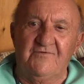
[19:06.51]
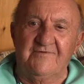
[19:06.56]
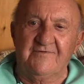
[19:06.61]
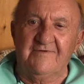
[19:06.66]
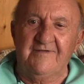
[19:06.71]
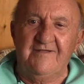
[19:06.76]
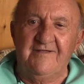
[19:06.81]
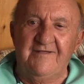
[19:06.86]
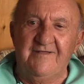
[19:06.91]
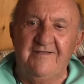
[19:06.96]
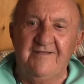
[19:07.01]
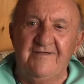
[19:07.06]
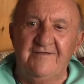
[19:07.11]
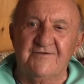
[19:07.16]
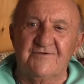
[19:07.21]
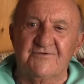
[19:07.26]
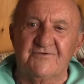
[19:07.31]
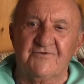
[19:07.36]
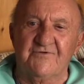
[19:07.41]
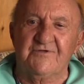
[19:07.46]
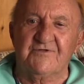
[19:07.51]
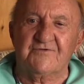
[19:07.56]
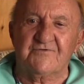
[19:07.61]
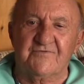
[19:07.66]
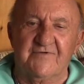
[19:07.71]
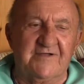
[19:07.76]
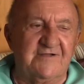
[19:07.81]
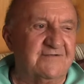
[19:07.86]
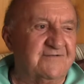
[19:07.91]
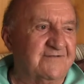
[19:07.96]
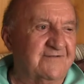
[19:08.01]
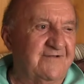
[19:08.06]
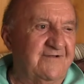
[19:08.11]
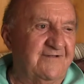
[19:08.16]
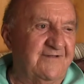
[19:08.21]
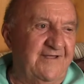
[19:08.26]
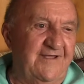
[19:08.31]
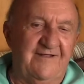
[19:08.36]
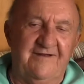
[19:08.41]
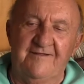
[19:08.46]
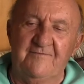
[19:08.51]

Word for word: and show you tricks and all that.